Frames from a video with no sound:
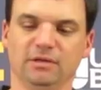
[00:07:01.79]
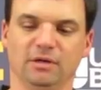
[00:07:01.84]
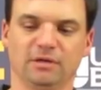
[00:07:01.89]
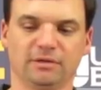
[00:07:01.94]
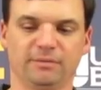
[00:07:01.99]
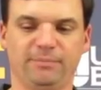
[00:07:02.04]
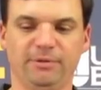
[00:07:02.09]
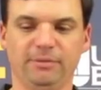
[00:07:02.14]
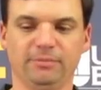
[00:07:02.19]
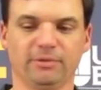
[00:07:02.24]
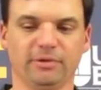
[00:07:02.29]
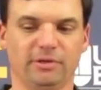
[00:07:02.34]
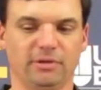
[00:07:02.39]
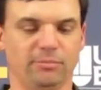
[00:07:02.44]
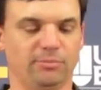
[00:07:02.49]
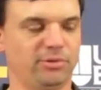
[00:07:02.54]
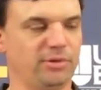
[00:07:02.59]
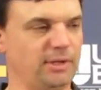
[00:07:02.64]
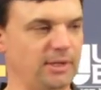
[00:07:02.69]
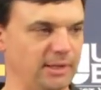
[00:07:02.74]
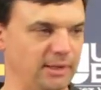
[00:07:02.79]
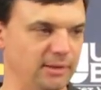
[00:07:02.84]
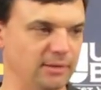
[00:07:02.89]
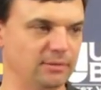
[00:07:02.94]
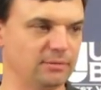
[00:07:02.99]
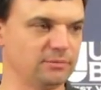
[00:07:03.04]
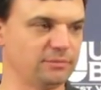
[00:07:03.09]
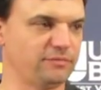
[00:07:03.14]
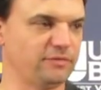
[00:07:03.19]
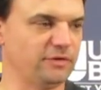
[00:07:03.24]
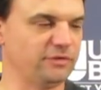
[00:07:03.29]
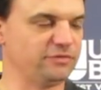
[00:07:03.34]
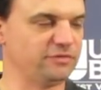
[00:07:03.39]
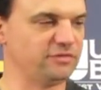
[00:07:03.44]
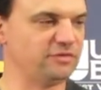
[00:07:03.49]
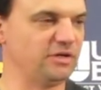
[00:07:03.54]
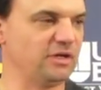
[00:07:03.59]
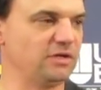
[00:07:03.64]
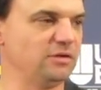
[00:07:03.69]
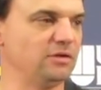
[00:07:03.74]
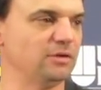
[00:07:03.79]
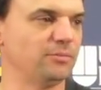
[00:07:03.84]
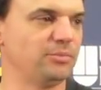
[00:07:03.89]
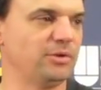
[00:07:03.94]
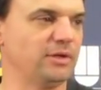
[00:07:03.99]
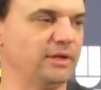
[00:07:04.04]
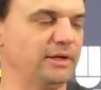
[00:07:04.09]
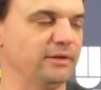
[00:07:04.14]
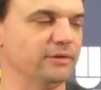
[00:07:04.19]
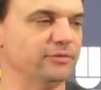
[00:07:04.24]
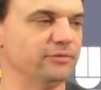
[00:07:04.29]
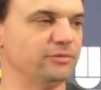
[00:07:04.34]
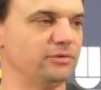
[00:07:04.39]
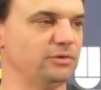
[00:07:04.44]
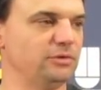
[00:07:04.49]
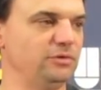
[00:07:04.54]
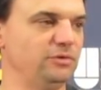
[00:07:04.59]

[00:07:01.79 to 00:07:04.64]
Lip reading: young people that are playing, first and second year players,